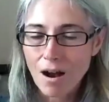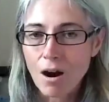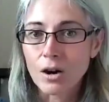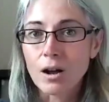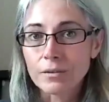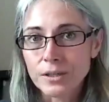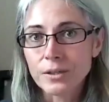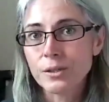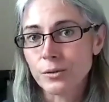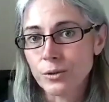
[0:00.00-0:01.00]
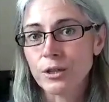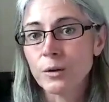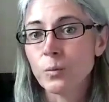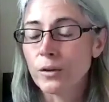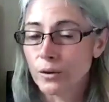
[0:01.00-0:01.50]
are often
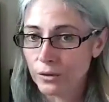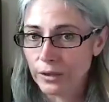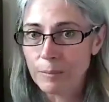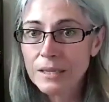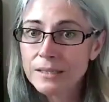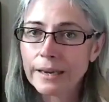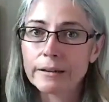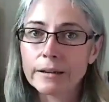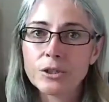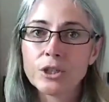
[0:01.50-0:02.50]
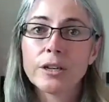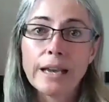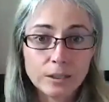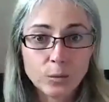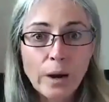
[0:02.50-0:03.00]
associated with early miscarriage
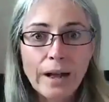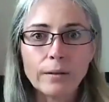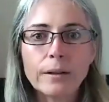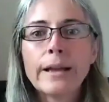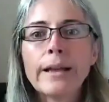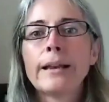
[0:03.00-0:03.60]
as well.